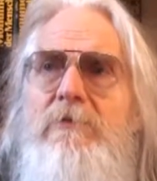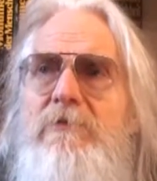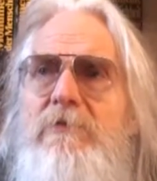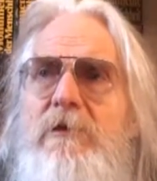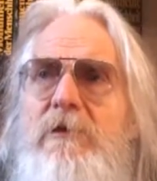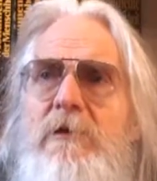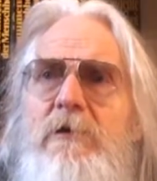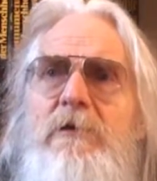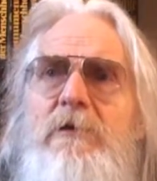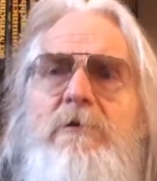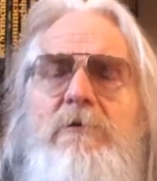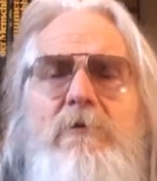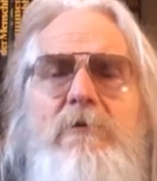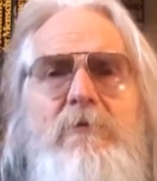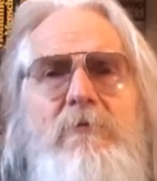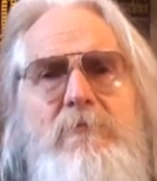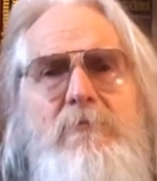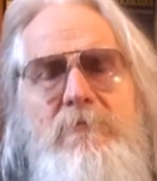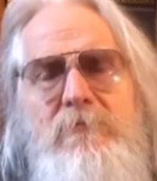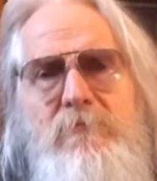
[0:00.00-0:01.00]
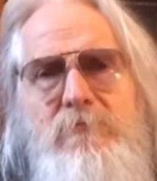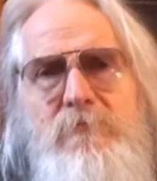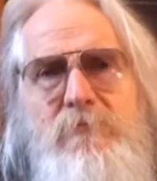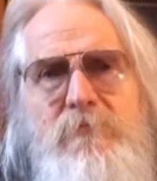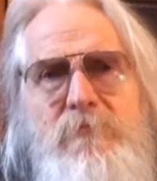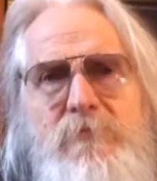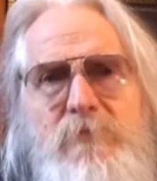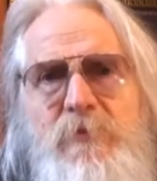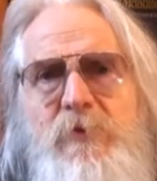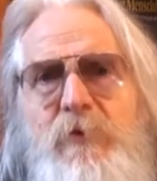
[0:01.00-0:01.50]
they
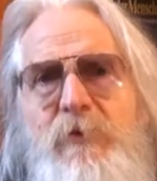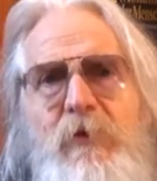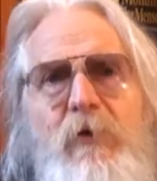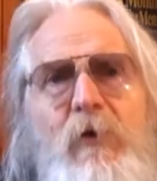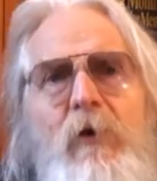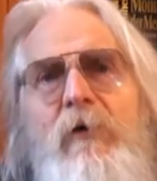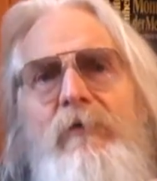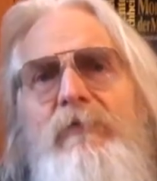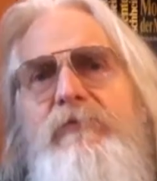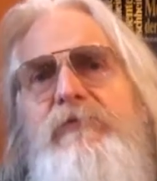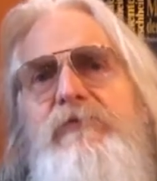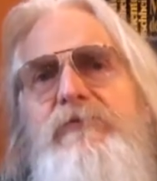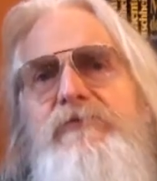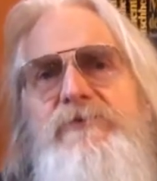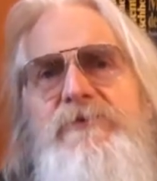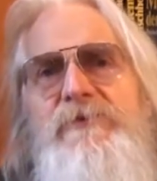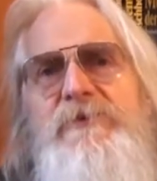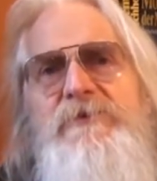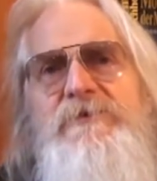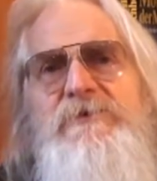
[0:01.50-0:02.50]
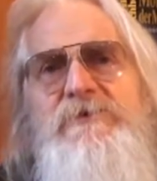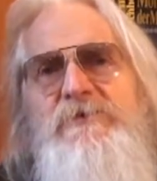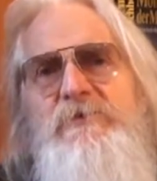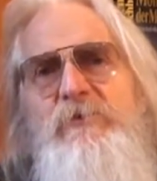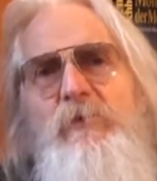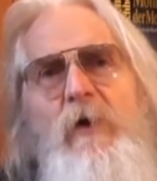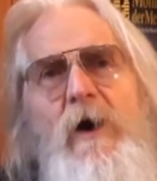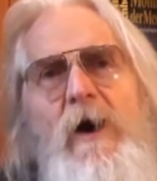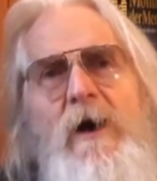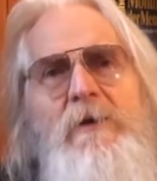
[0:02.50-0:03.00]
took off this
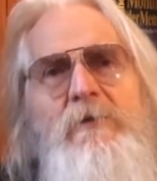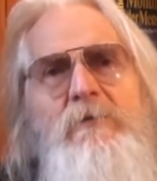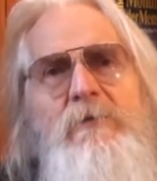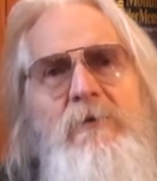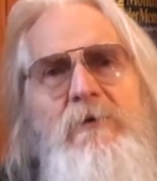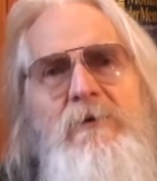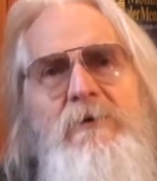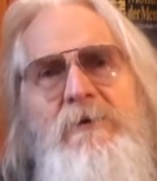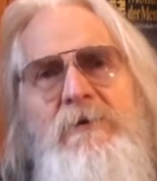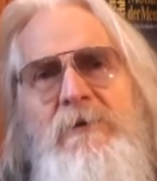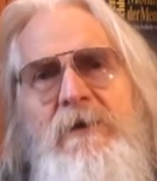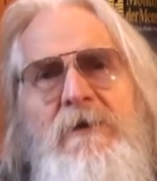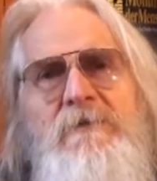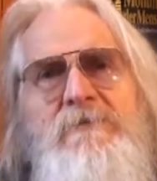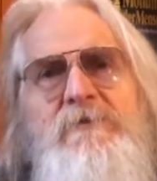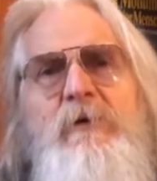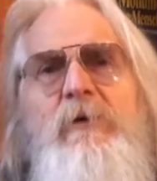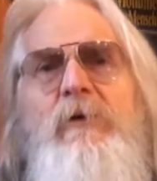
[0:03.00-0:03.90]
one or another